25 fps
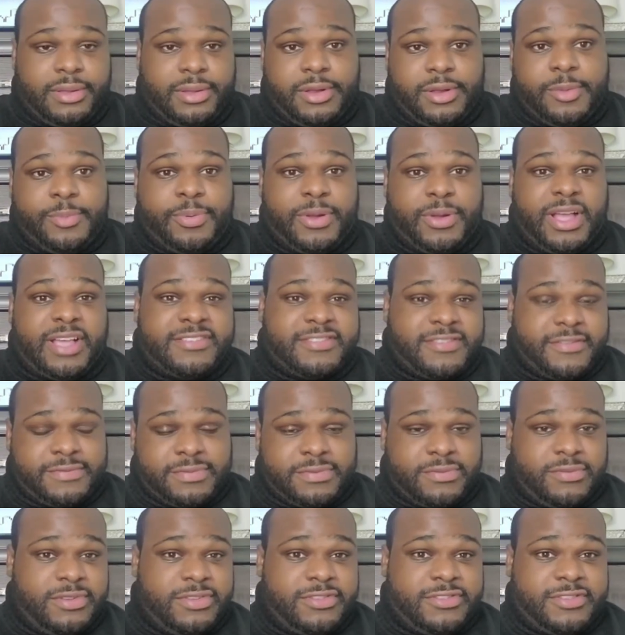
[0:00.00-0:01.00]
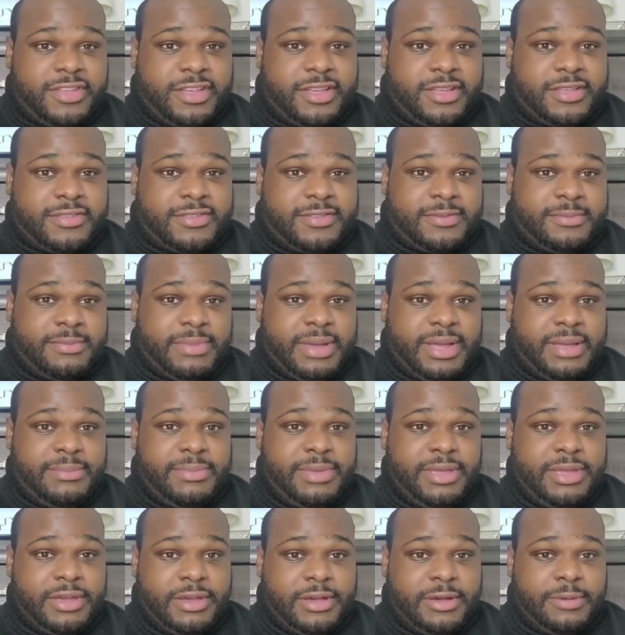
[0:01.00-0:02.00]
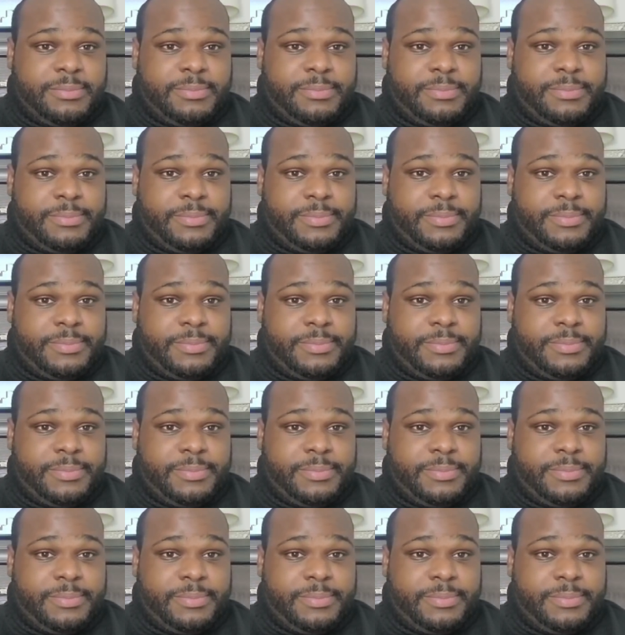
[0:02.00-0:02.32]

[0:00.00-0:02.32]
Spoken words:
the price of 3 stocks might be up,